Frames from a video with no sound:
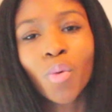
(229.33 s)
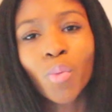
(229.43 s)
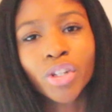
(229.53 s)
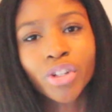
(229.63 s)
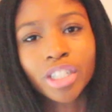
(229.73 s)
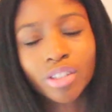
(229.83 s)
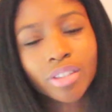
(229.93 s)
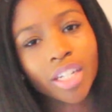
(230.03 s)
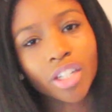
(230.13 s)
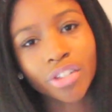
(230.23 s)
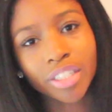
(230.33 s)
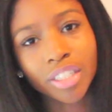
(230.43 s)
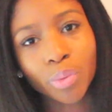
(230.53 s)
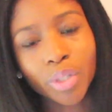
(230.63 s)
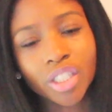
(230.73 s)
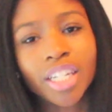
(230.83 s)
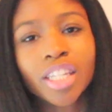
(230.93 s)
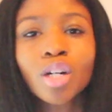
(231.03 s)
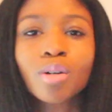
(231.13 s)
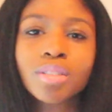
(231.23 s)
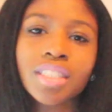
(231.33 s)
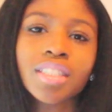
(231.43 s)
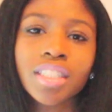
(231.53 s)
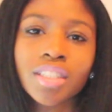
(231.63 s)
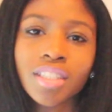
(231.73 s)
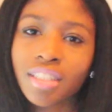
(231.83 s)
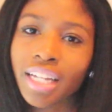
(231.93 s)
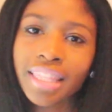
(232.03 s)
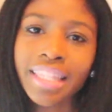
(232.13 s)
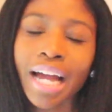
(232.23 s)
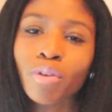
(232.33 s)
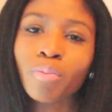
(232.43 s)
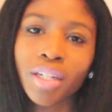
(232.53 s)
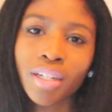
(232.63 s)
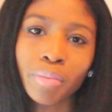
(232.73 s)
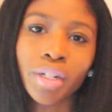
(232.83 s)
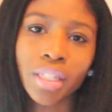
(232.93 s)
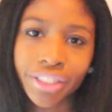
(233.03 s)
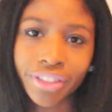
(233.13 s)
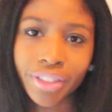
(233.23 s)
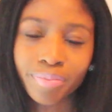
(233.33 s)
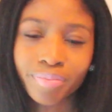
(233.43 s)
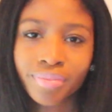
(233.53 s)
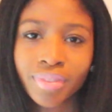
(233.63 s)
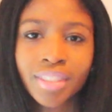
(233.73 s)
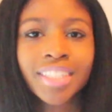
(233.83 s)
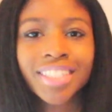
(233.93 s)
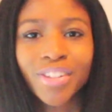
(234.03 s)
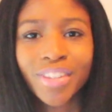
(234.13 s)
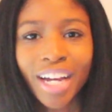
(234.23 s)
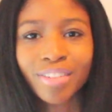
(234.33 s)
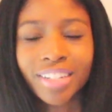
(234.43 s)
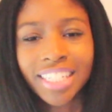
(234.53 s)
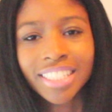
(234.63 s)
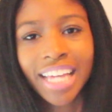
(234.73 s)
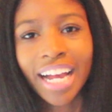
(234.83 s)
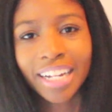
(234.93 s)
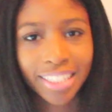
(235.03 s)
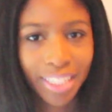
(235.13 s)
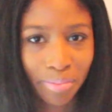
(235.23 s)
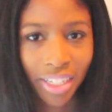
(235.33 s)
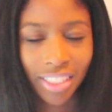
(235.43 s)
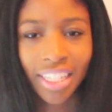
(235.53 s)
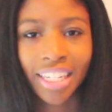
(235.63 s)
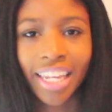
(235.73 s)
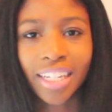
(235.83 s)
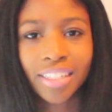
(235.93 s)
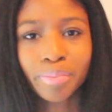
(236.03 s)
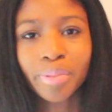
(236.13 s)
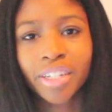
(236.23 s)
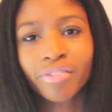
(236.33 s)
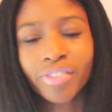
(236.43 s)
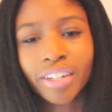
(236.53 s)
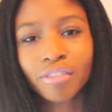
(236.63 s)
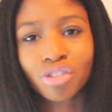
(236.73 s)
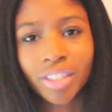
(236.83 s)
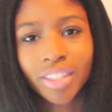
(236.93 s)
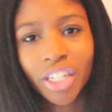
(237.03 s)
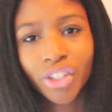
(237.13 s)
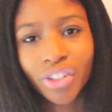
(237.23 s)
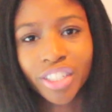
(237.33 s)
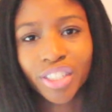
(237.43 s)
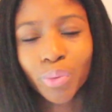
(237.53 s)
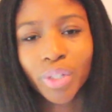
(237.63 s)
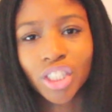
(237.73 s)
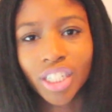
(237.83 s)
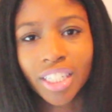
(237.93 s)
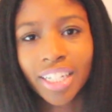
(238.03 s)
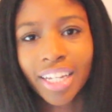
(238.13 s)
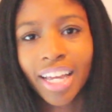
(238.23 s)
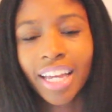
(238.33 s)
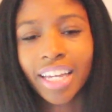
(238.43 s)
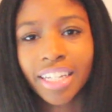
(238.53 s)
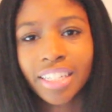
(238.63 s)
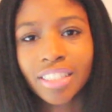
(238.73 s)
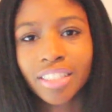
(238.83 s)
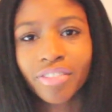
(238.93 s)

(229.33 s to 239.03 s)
When you're strengthening your intuition, those decisions like that will become clearer. So that relates to academics. The next benefit of strengthening your intuition is